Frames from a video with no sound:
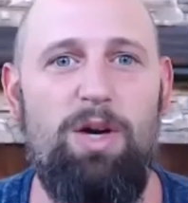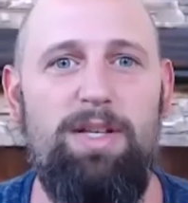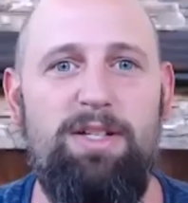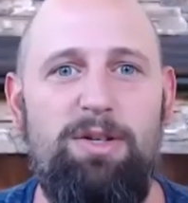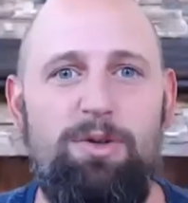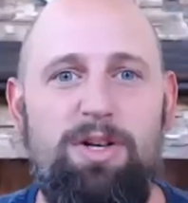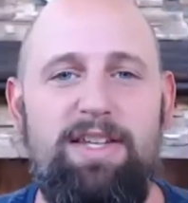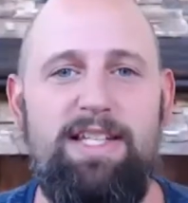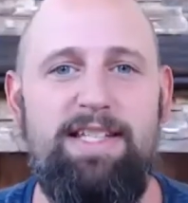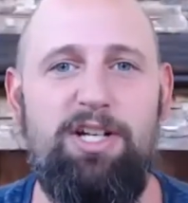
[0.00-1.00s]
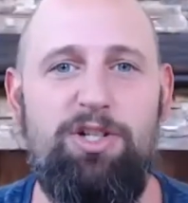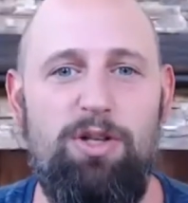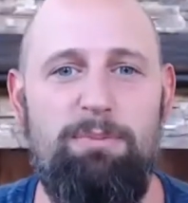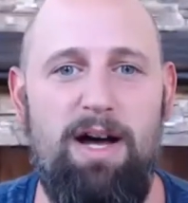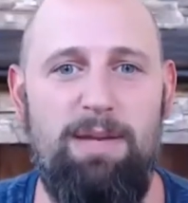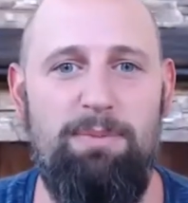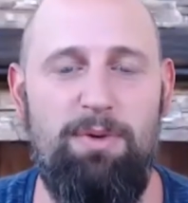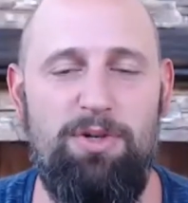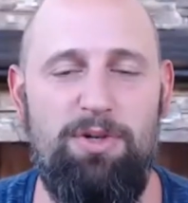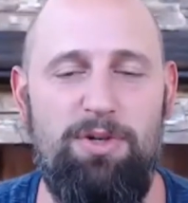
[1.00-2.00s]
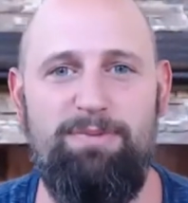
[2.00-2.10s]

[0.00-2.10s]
doing on this sexual embodiment retreat?